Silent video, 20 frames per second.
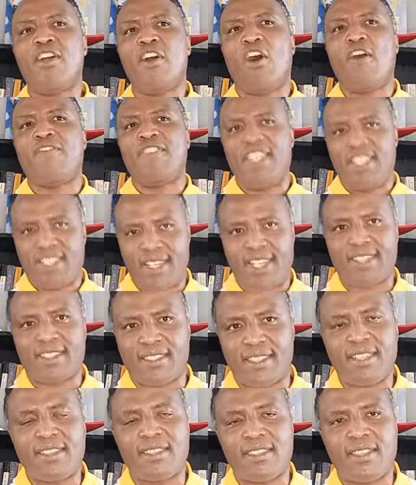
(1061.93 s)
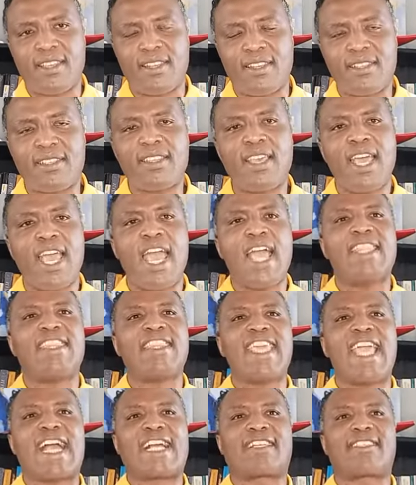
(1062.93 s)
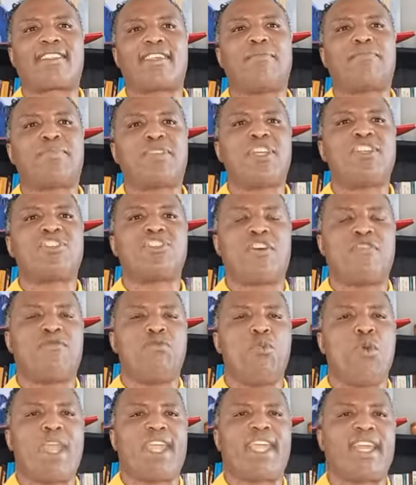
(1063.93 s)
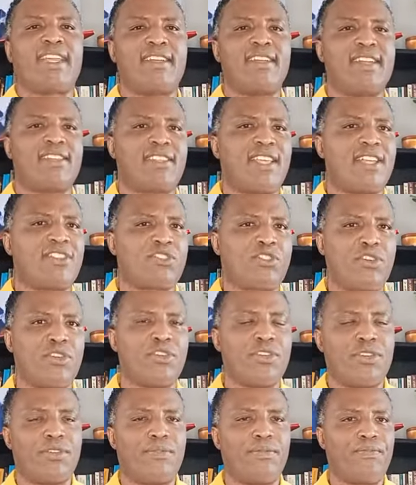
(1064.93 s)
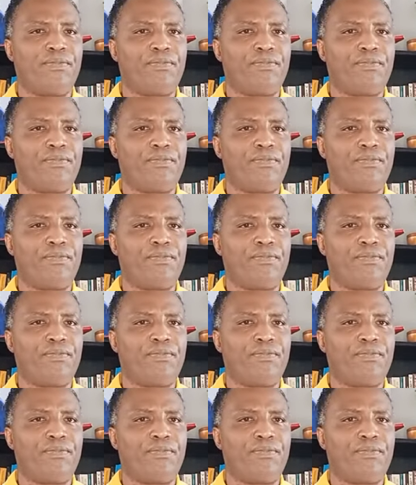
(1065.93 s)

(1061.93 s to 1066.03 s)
of his existence and the acceptance of wickedness as good.